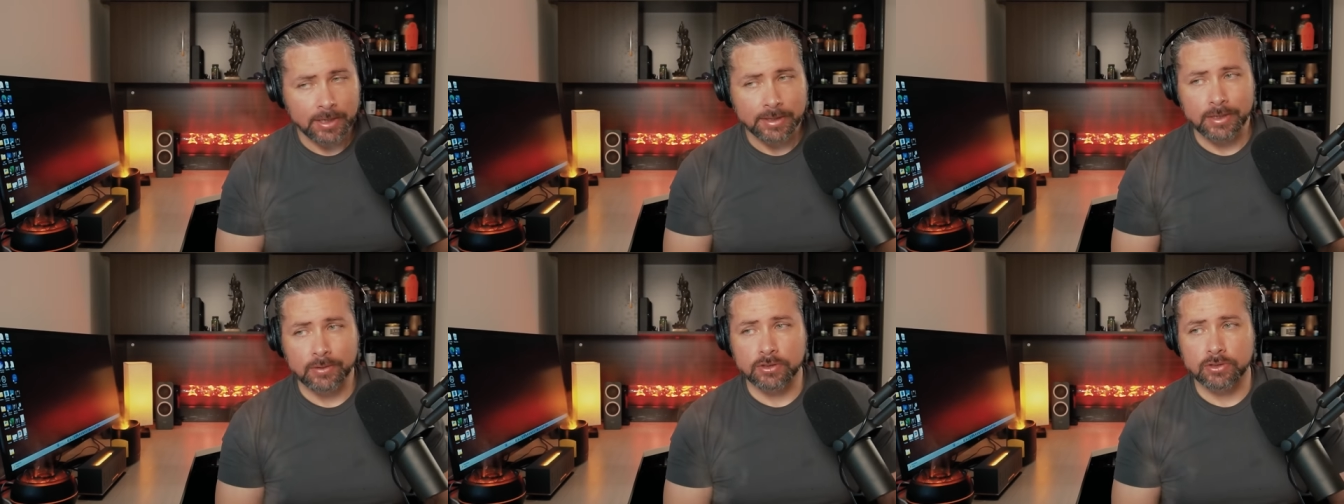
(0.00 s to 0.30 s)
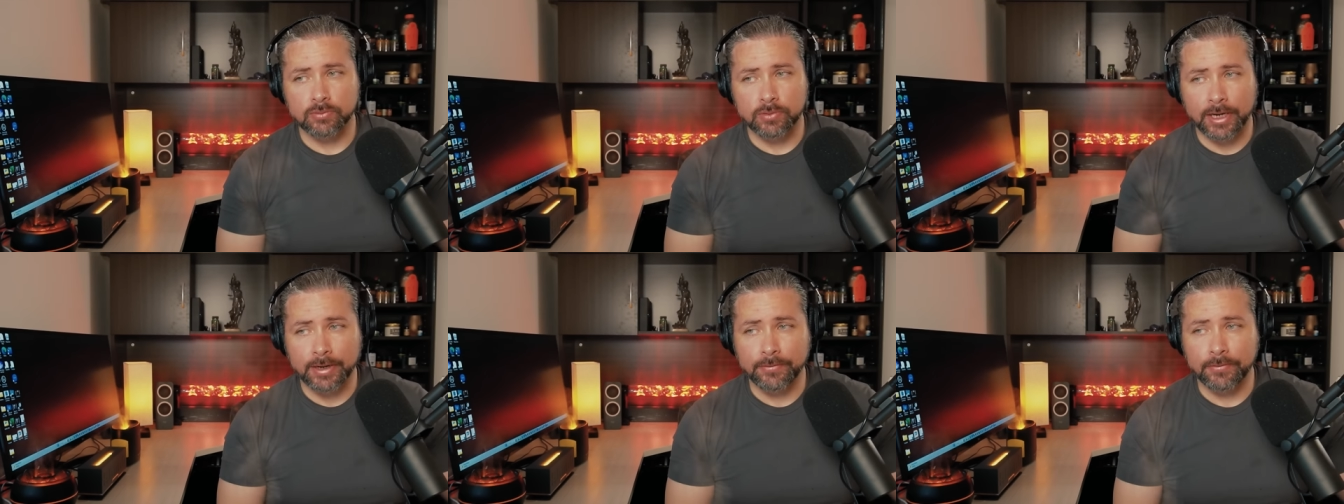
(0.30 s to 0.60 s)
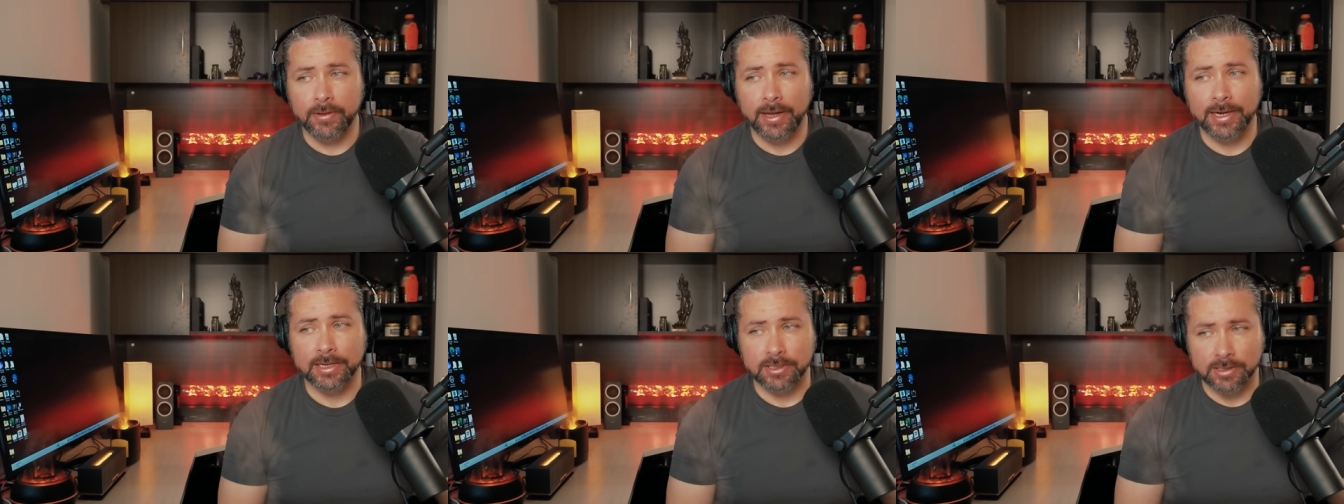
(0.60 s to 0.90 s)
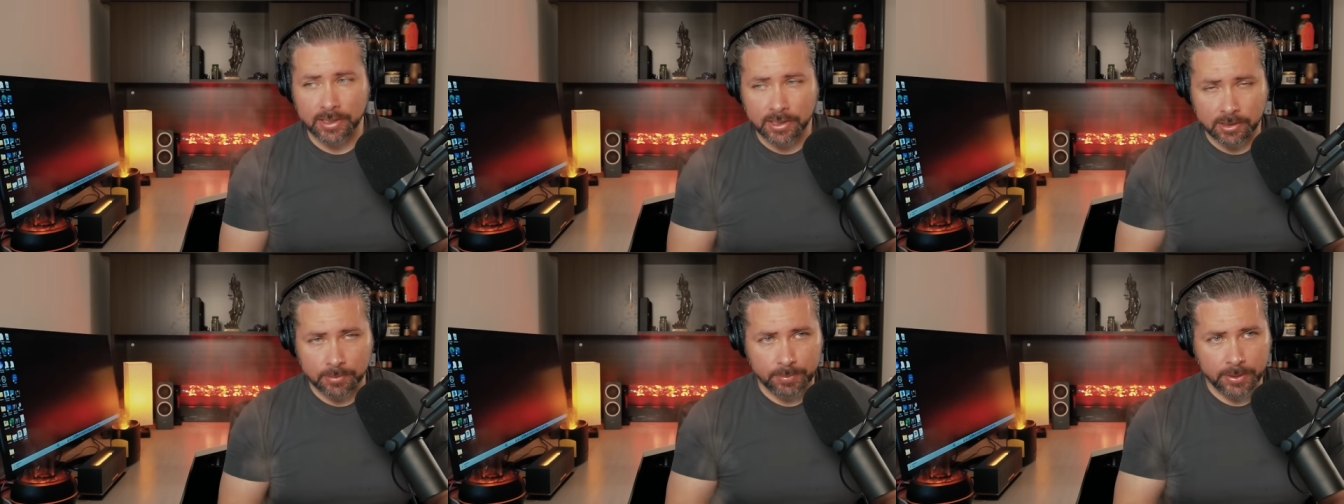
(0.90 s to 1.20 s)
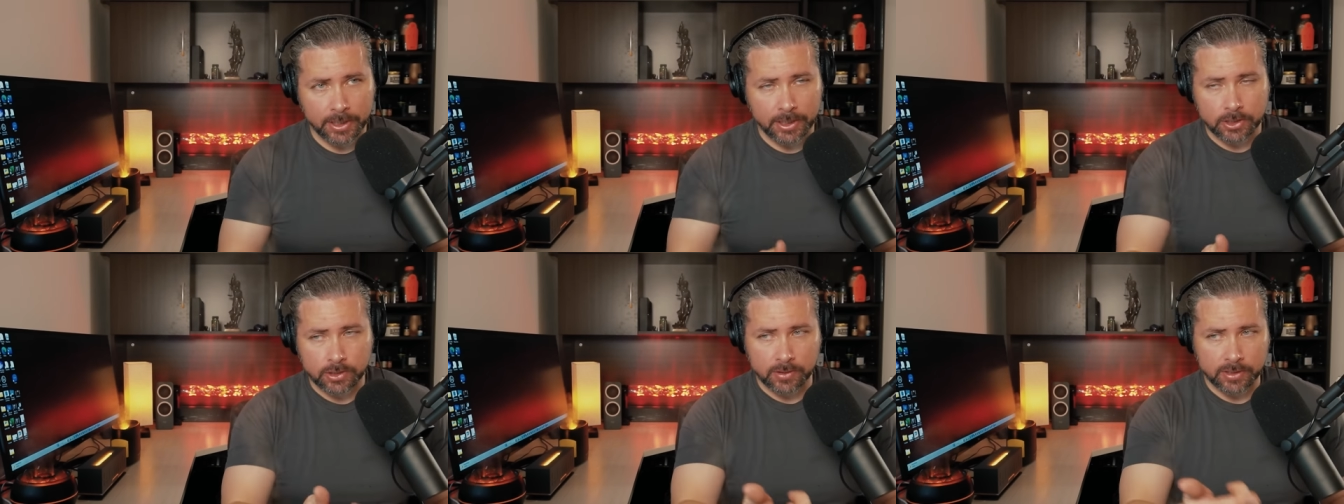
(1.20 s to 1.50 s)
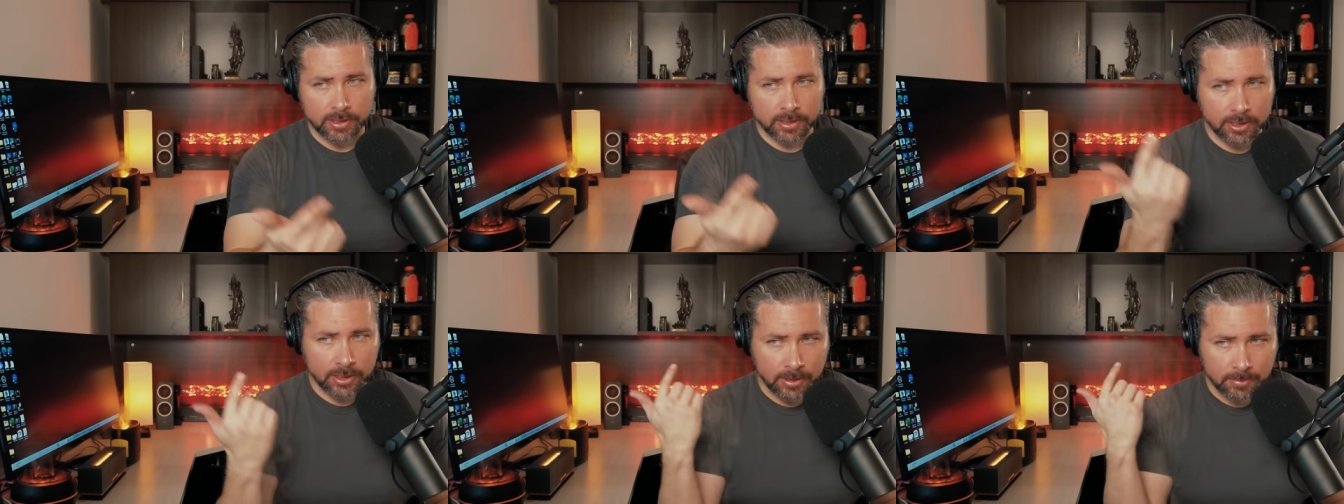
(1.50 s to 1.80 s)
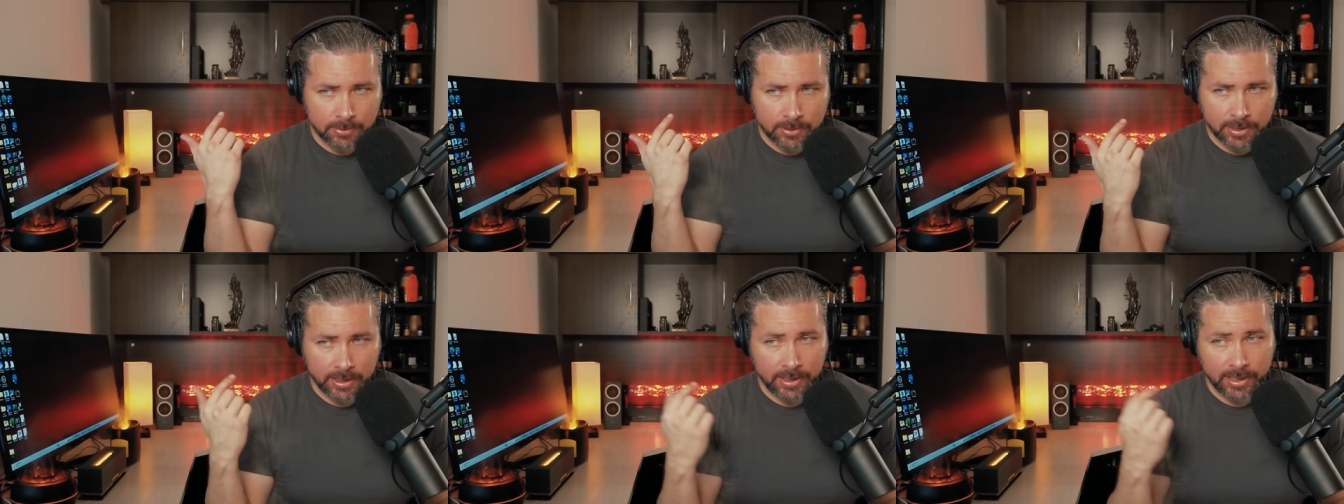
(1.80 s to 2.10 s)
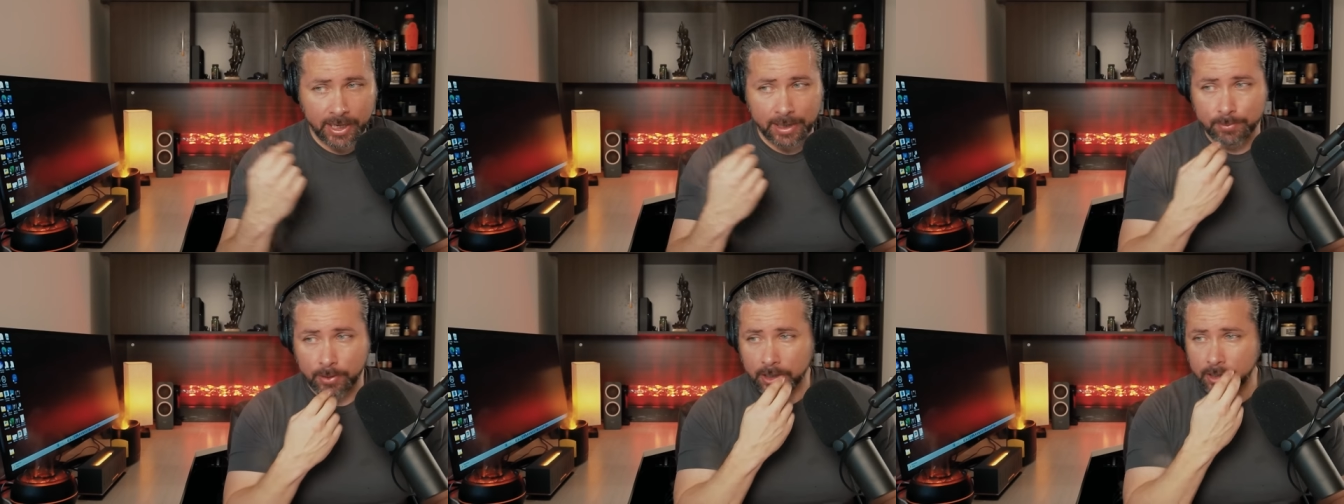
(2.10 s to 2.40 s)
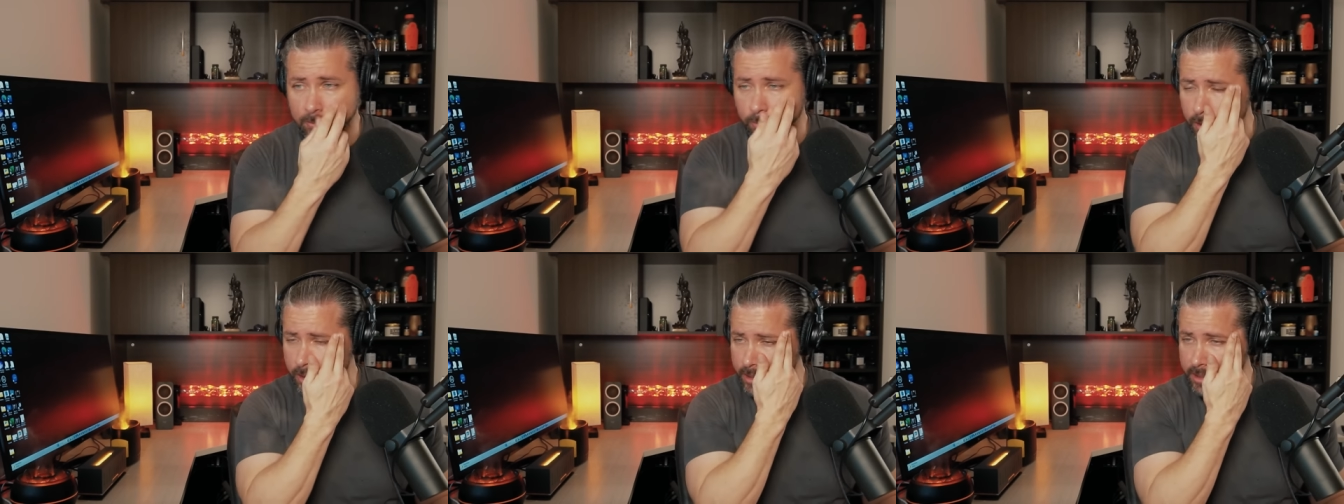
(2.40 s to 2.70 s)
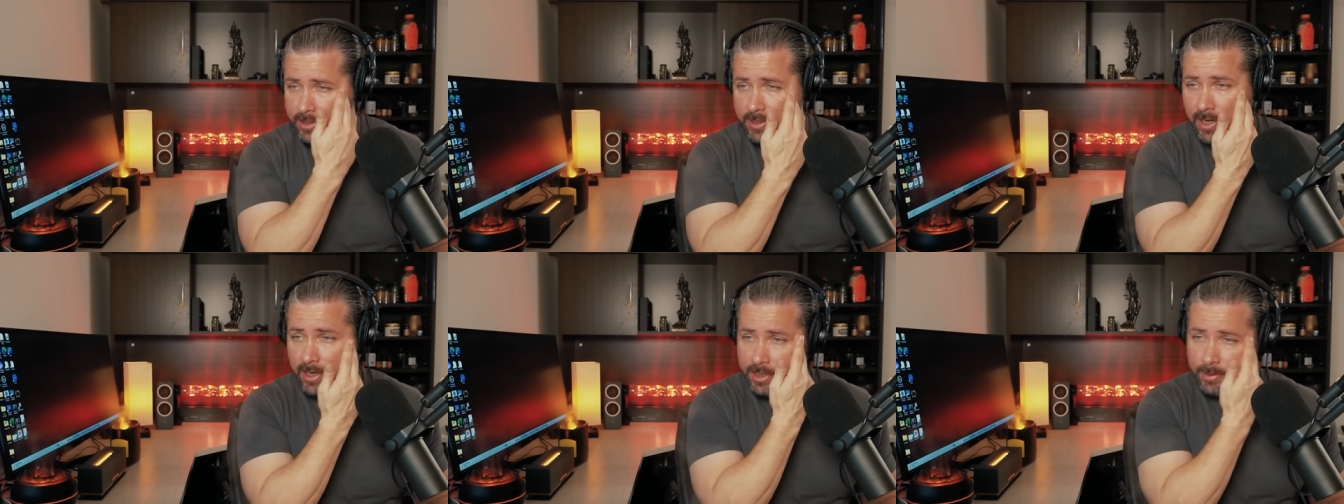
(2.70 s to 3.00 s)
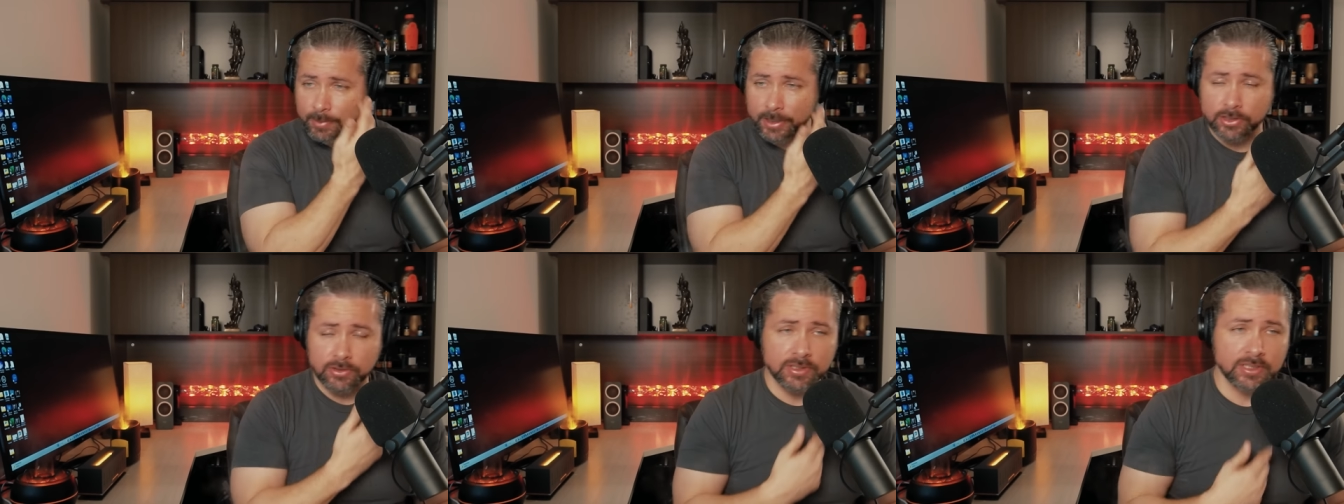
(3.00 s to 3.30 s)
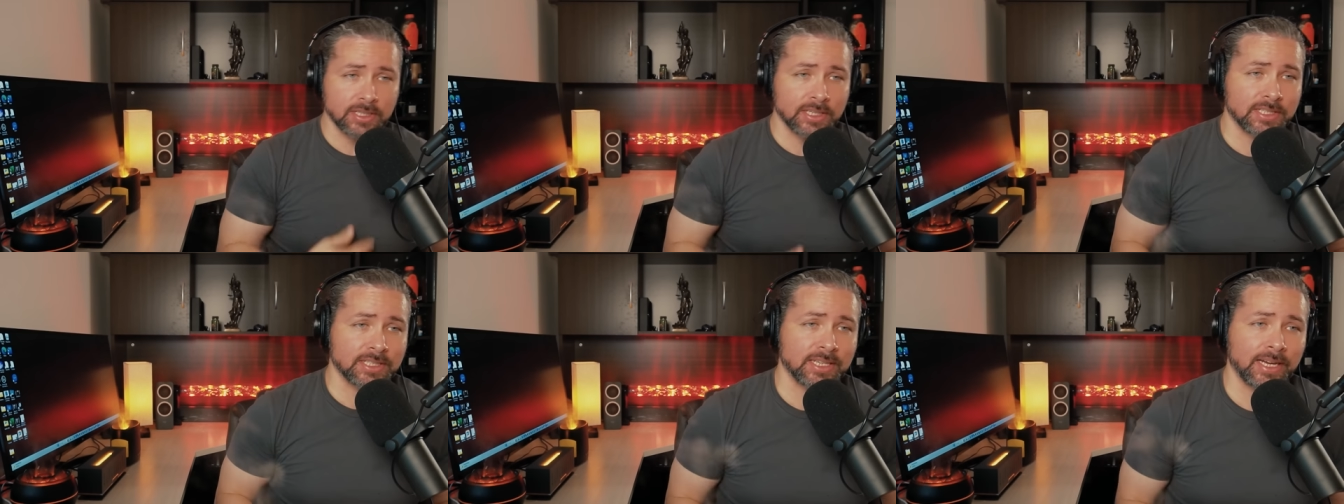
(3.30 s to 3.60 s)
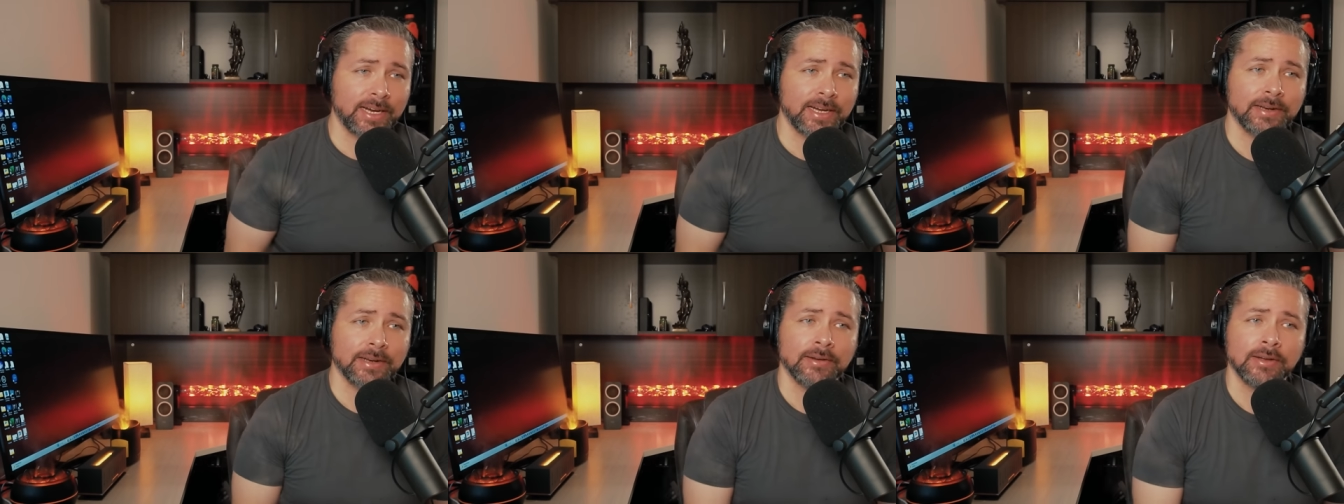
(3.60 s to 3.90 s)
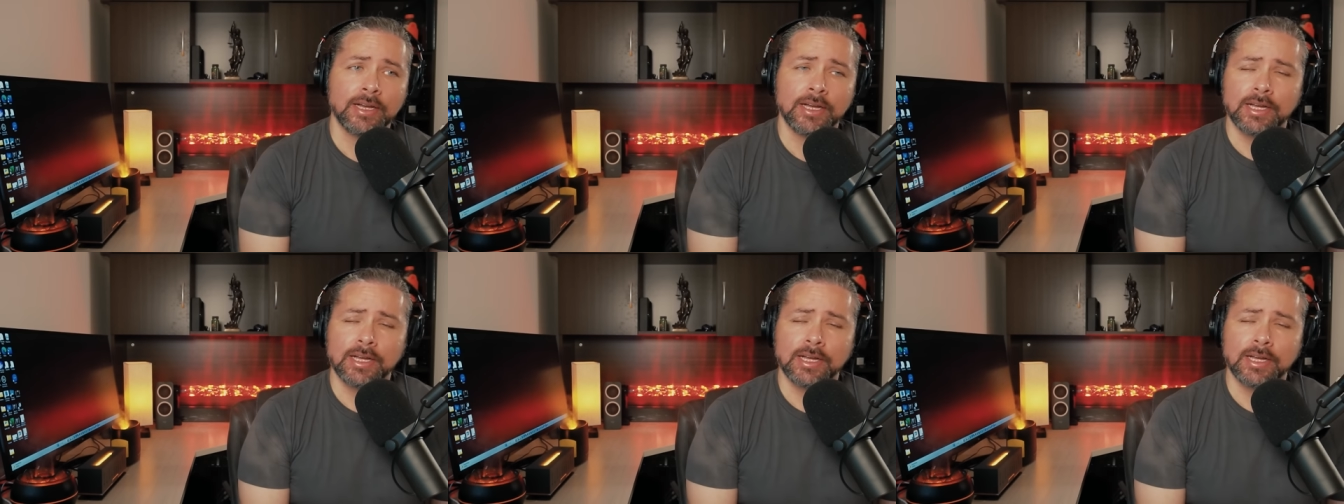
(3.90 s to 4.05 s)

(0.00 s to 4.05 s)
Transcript: There was red flags there. The pediatrician comes, he came on in one of these documentaries and he said